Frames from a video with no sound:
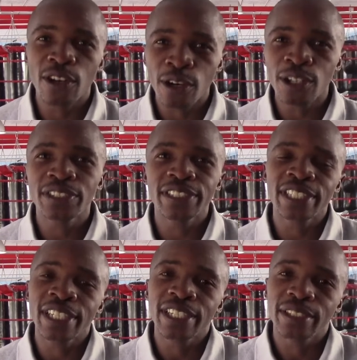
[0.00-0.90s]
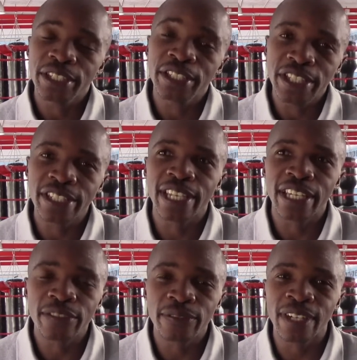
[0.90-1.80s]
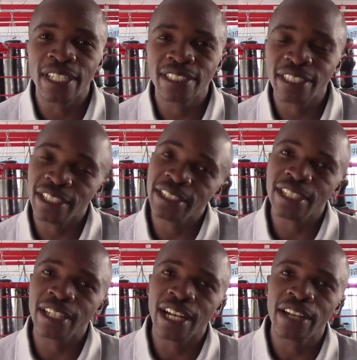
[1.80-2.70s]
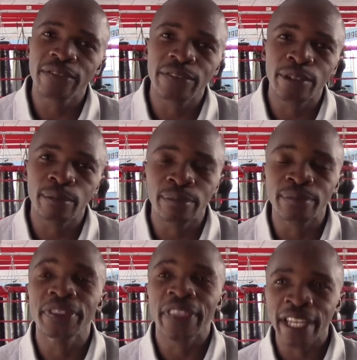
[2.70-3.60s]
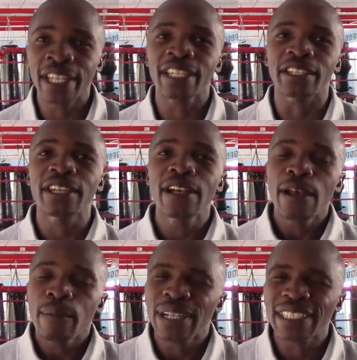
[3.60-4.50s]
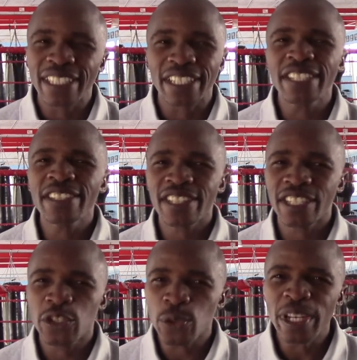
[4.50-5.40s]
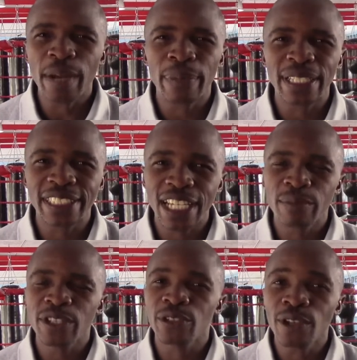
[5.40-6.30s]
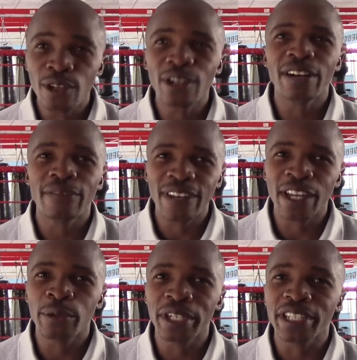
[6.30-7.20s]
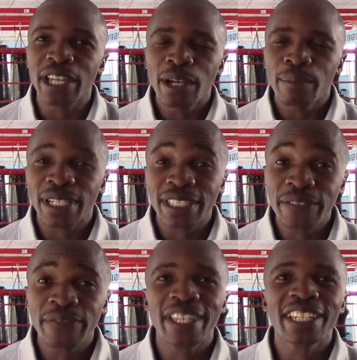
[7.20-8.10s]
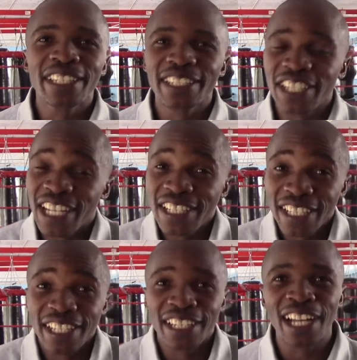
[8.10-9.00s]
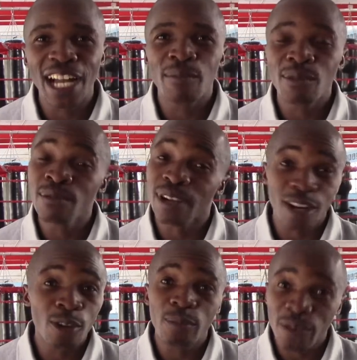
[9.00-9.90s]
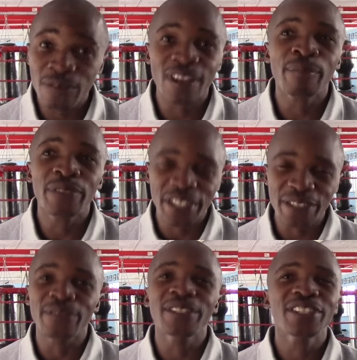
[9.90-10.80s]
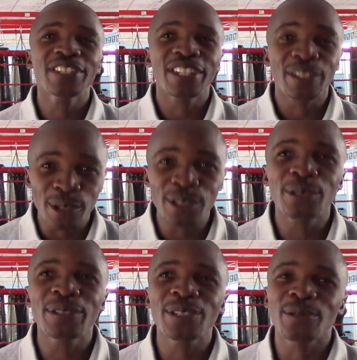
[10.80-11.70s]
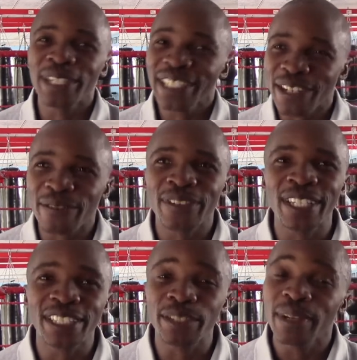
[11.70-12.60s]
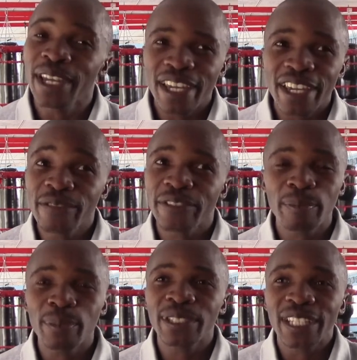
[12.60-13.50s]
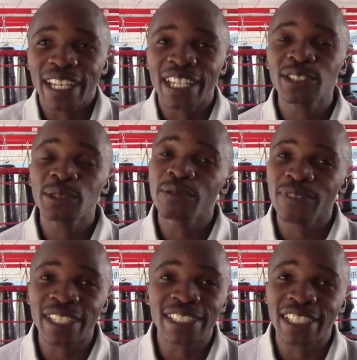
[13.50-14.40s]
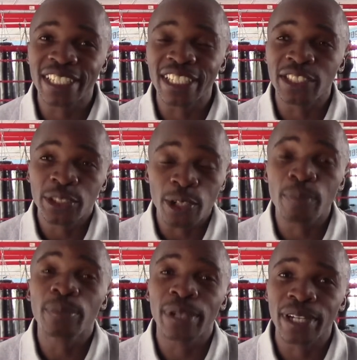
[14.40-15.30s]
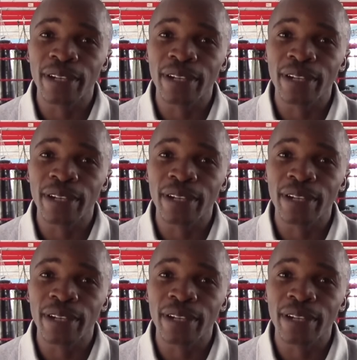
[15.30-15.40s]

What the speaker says: lost in his last fight against a guy from Thailand. But he's a junior bantam, he's no longer flyweight. But if that chance can come, I'll move up the division and go to his weight and fight him. Everybody likes to fight a top